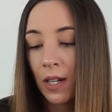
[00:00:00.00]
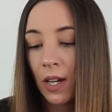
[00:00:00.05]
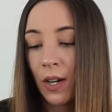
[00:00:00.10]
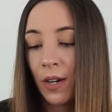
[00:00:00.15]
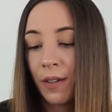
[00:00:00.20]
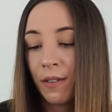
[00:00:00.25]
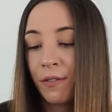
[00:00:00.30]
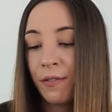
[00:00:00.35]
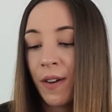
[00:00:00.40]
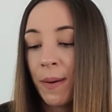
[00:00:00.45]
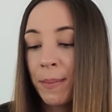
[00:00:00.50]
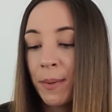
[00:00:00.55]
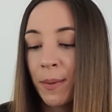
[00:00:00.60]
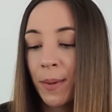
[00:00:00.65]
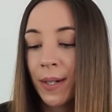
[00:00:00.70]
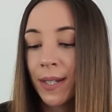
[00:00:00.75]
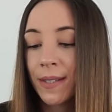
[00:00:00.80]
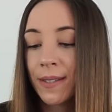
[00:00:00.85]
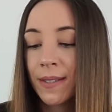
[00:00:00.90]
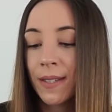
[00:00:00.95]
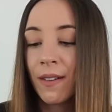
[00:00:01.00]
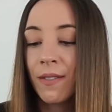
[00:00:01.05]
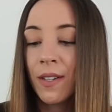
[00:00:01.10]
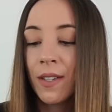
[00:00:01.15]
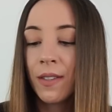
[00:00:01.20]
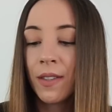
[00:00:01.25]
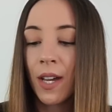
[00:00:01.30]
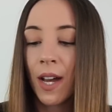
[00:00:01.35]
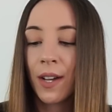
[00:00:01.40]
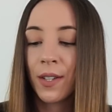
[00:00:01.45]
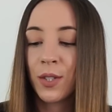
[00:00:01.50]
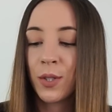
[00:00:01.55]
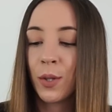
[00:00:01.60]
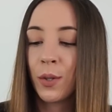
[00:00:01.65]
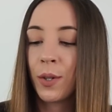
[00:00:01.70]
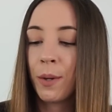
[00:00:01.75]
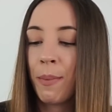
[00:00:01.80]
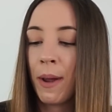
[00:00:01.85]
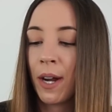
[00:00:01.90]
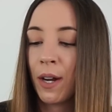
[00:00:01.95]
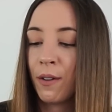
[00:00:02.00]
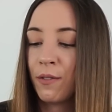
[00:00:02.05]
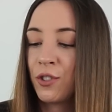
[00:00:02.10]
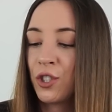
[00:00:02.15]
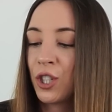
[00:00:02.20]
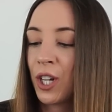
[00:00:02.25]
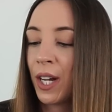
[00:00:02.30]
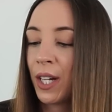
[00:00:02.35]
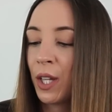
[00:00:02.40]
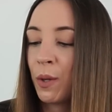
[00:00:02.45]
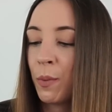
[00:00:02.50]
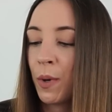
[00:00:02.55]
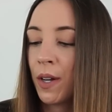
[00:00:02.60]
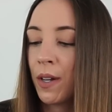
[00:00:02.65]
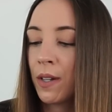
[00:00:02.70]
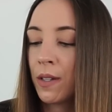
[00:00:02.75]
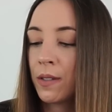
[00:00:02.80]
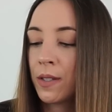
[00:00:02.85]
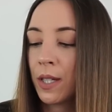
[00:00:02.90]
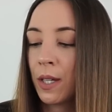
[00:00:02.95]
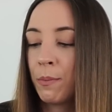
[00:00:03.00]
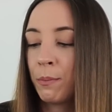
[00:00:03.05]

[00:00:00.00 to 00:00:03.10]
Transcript: On February 7th, I sold a pair of Johnny Was